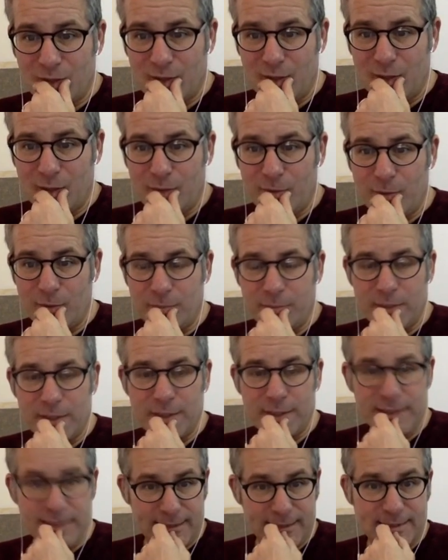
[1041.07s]

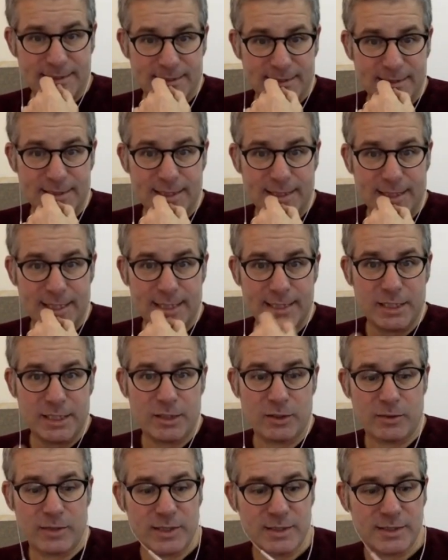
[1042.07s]
But yes,
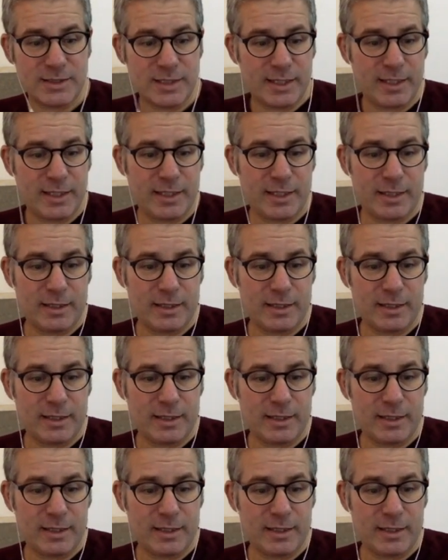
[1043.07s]
Aikido is